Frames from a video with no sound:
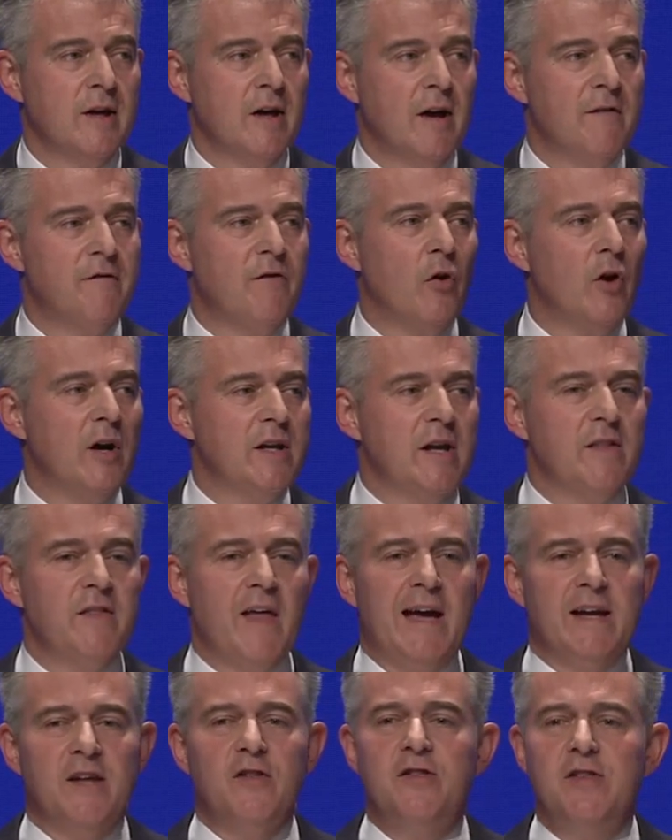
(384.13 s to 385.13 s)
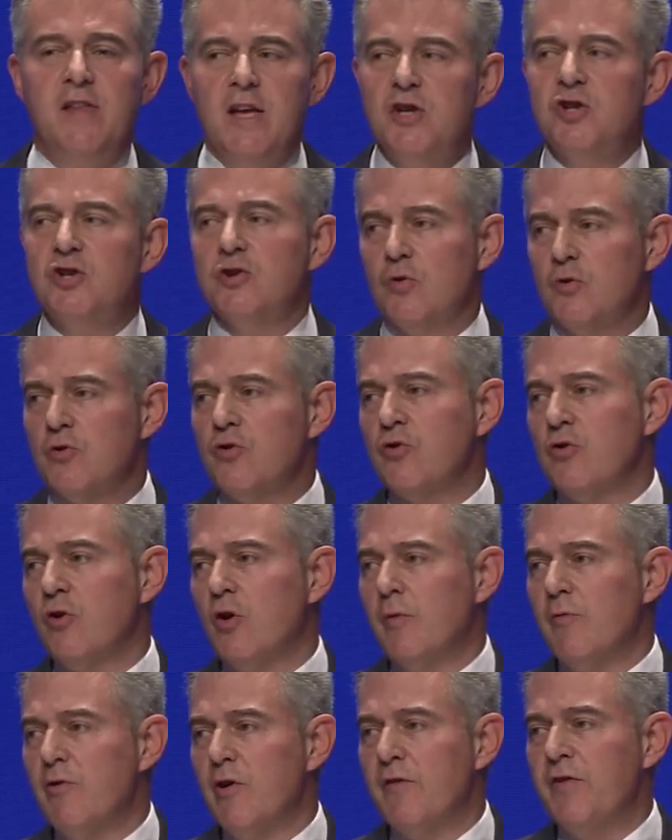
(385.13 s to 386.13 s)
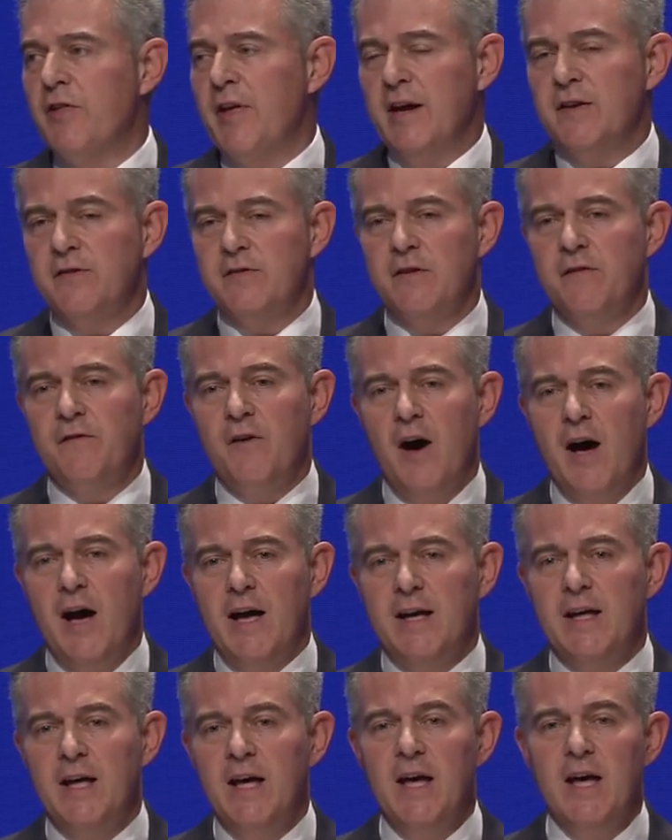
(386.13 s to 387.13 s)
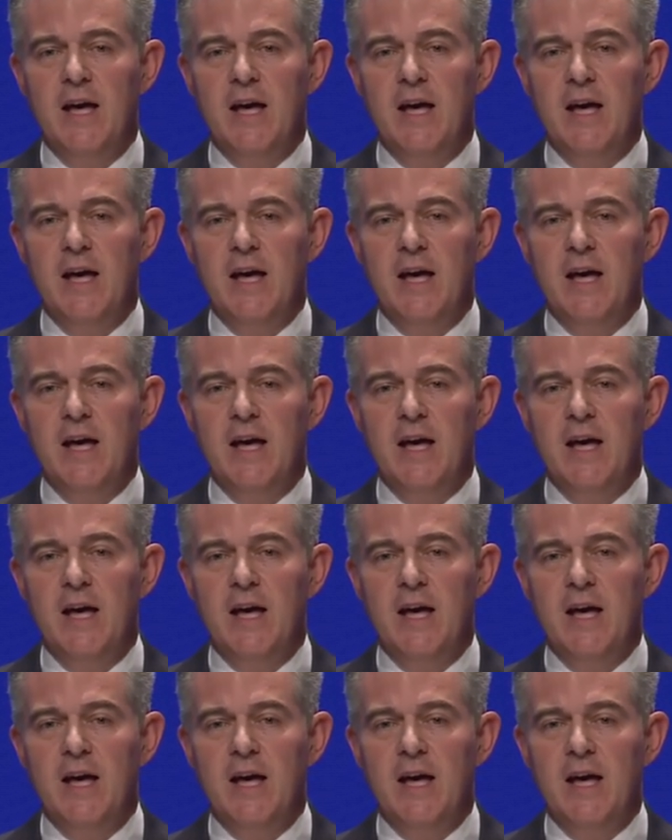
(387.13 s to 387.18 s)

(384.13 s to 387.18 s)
avoiding that additional trauma of testifying